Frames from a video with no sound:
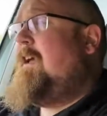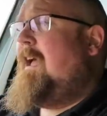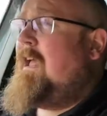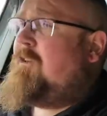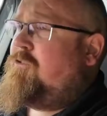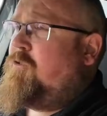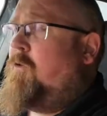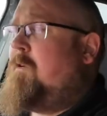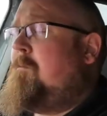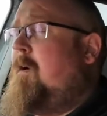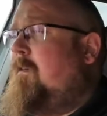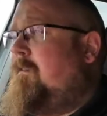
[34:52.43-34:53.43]
enjoyed
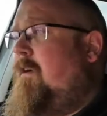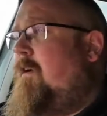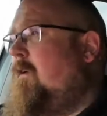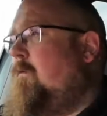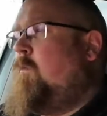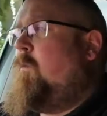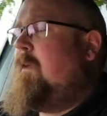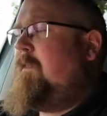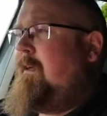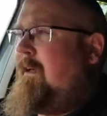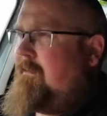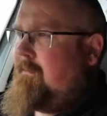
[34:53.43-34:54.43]
my time with
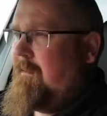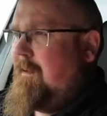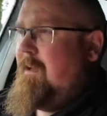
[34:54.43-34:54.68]
it.